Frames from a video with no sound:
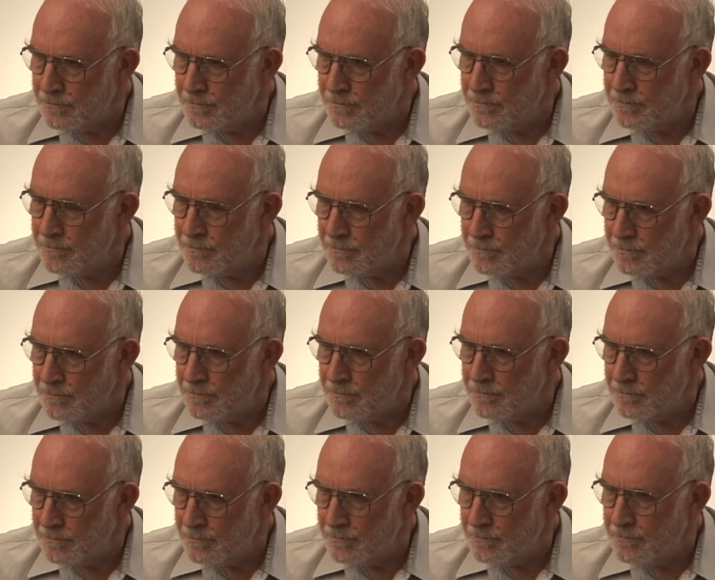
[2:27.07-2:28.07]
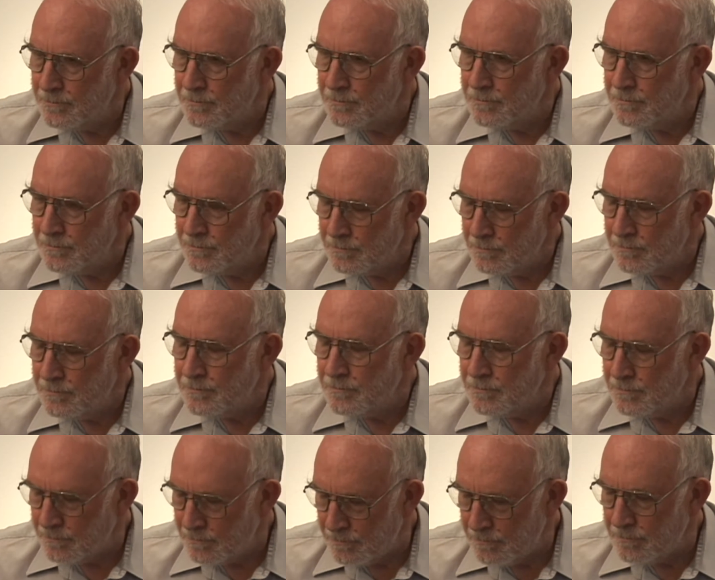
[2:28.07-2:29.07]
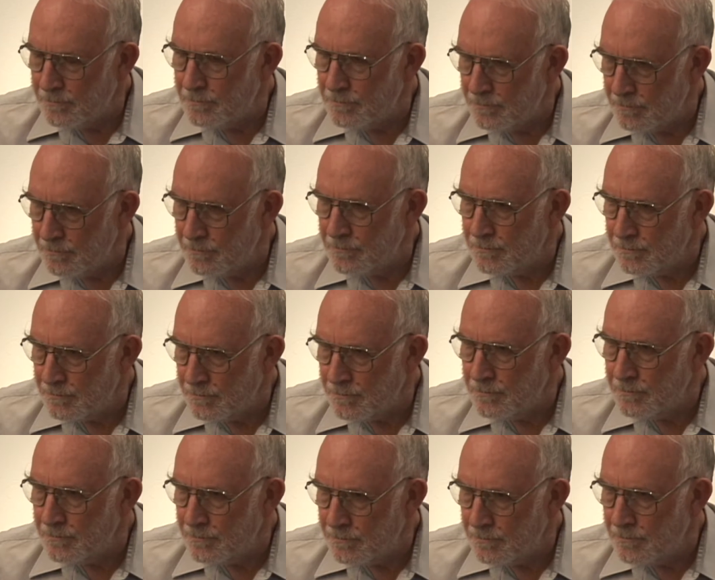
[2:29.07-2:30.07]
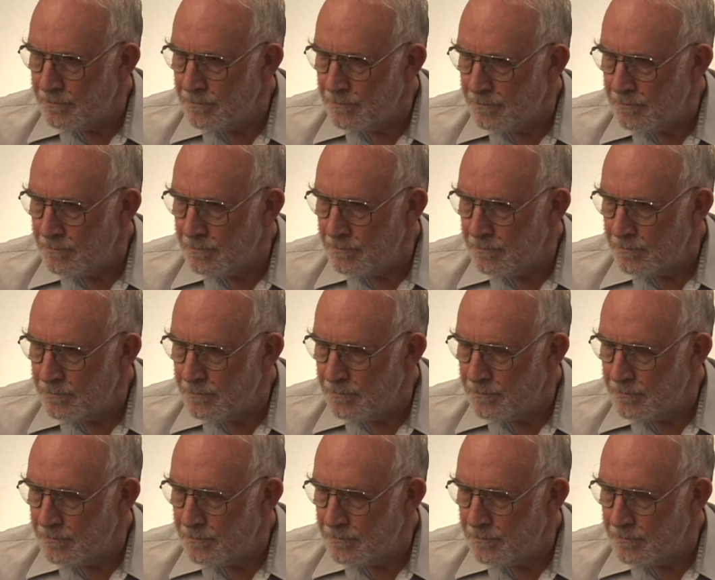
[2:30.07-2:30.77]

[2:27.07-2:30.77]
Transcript: And um, I had no idea where to